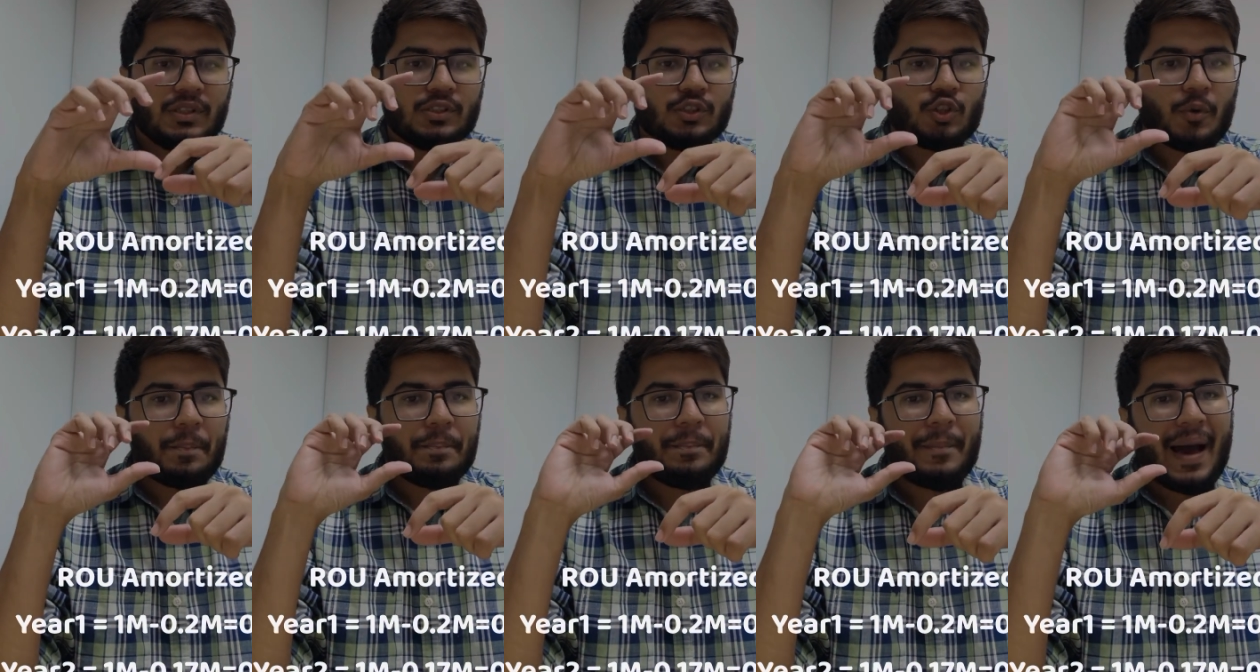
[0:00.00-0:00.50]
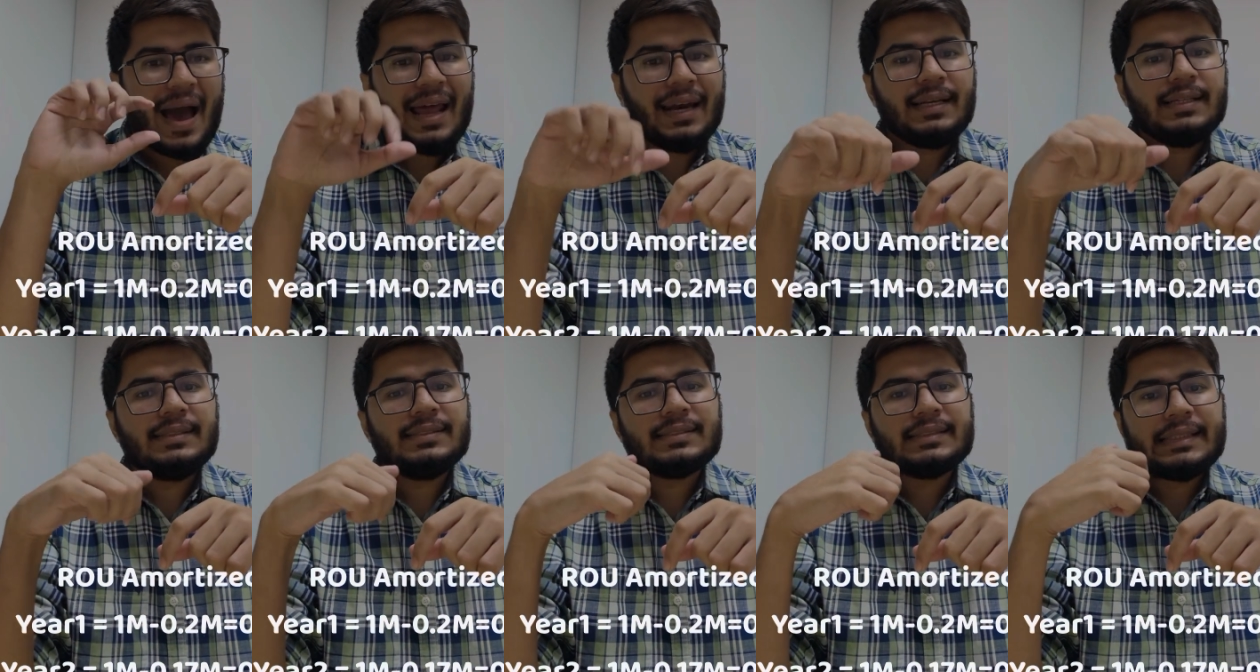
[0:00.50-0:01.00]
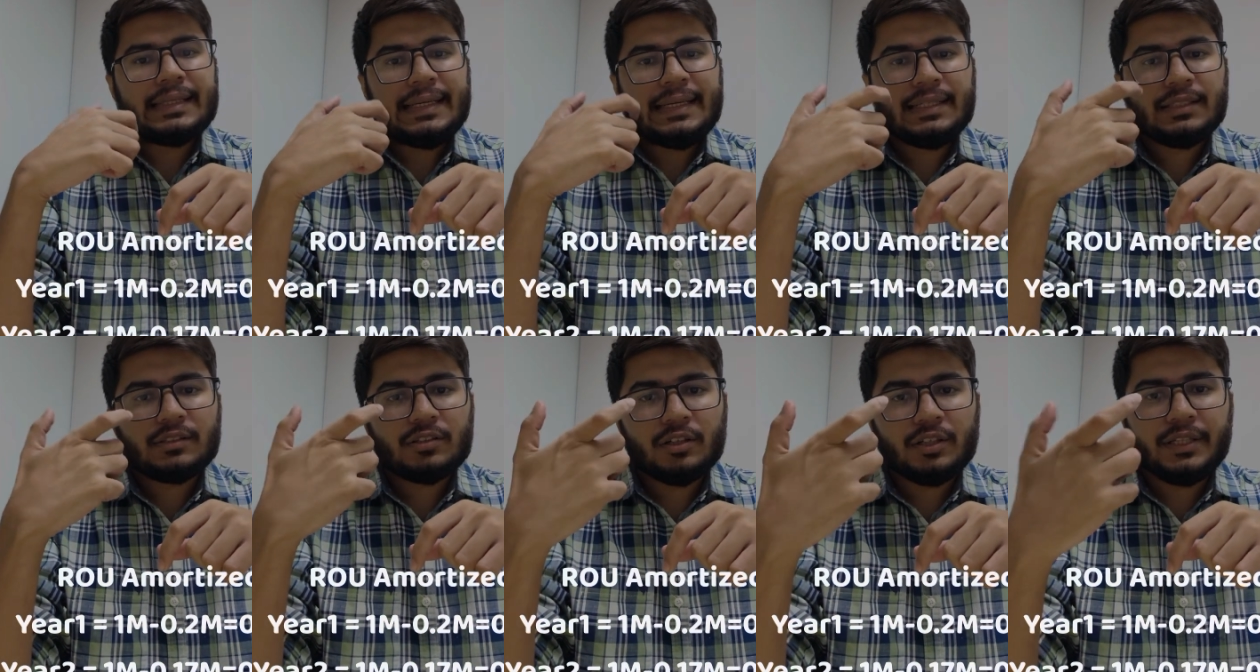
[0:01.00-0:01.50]
So balance
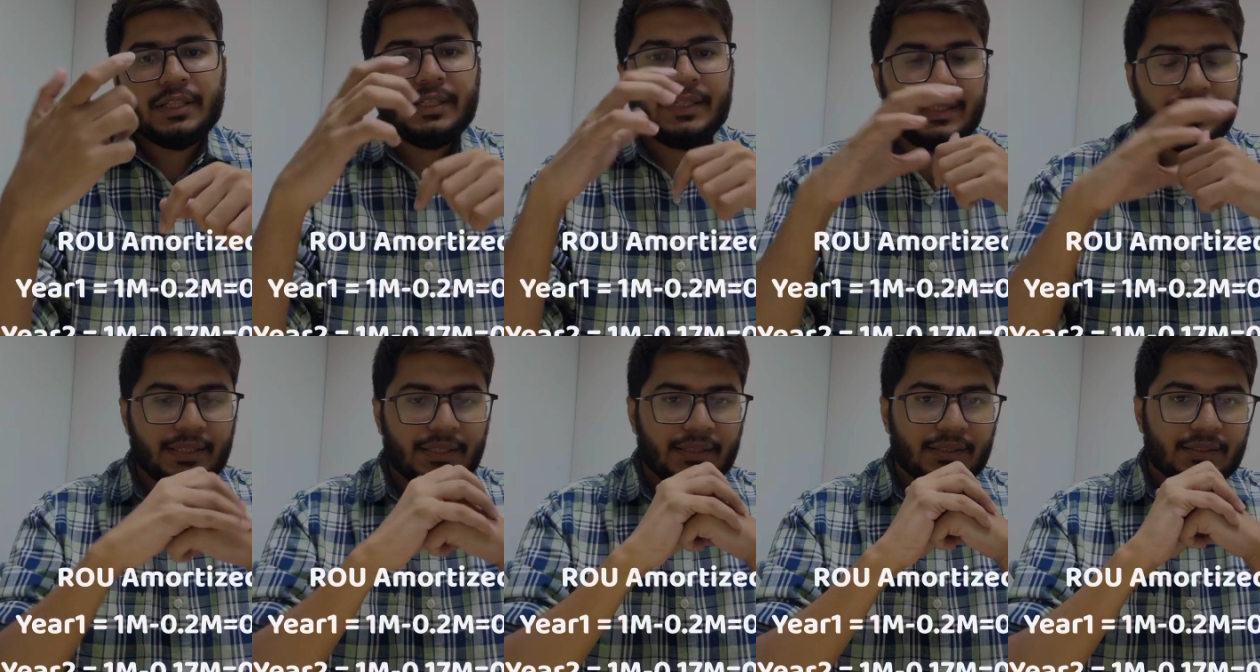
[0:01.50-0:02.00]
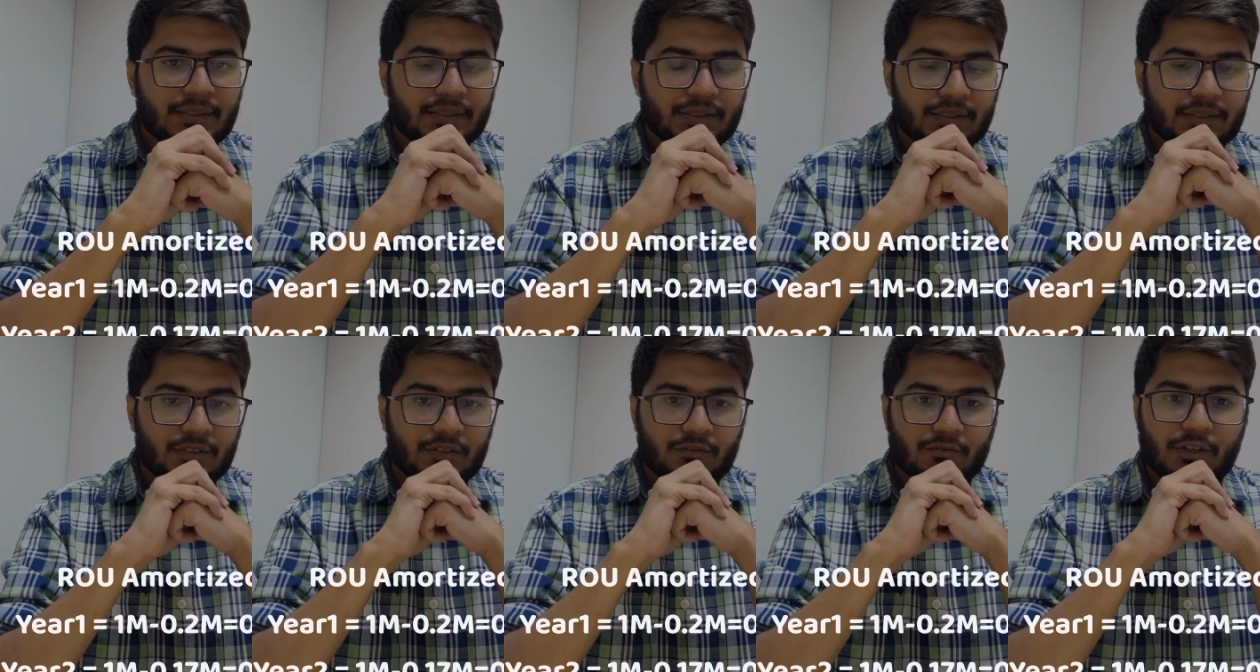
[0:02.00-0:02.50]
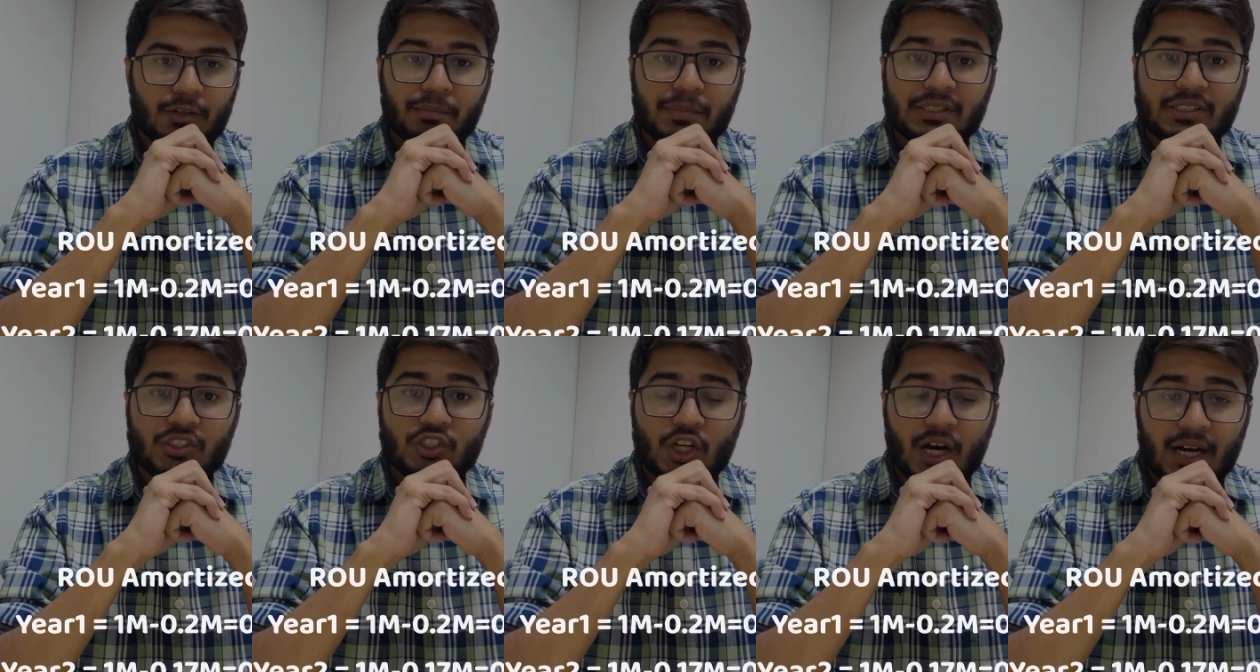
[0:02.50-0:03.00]
830k will
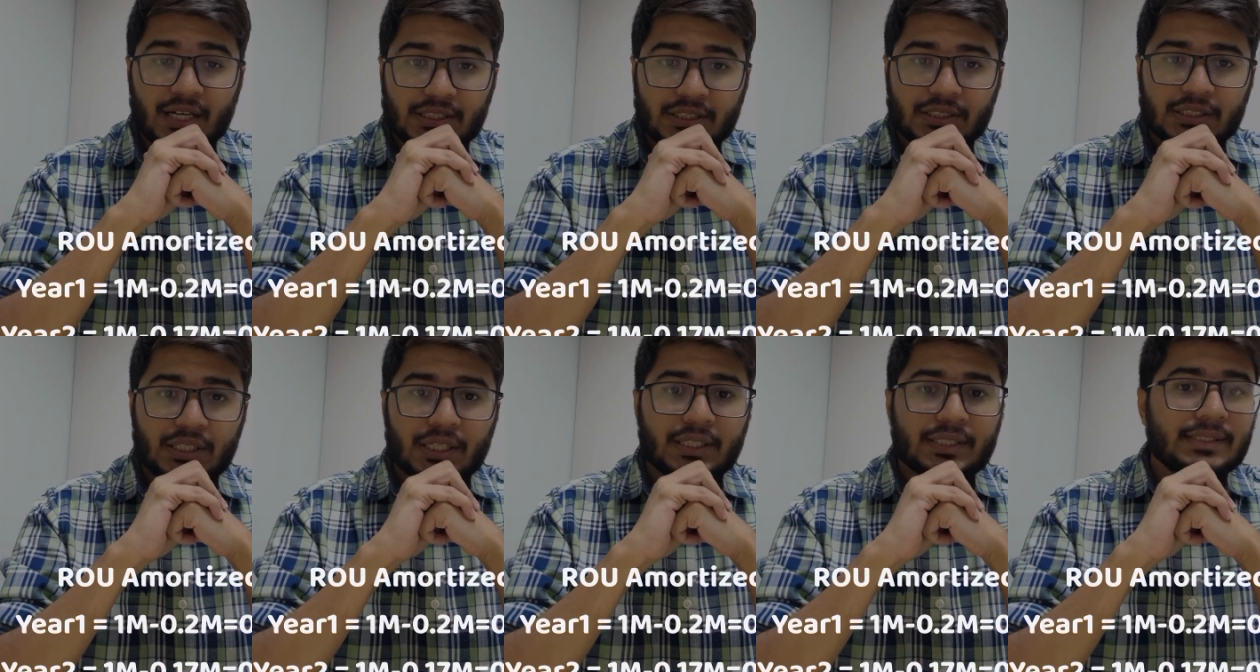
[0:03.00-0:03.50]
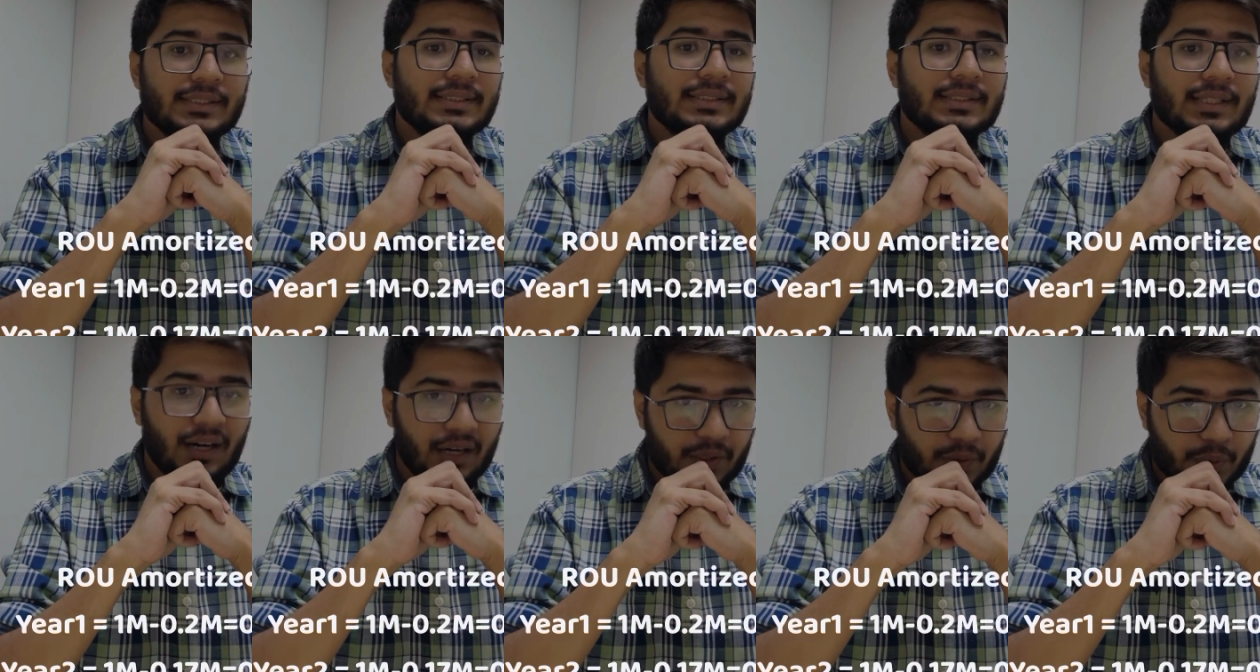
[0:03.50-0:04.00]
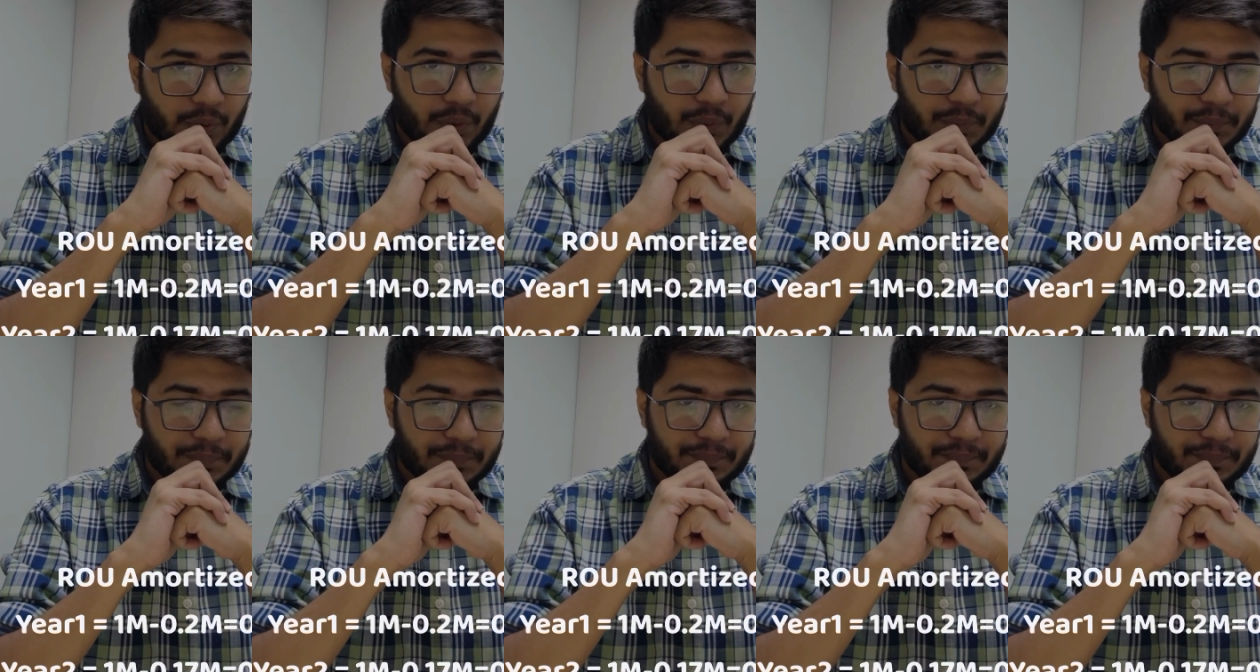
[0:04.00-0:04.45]
be charged against ROU.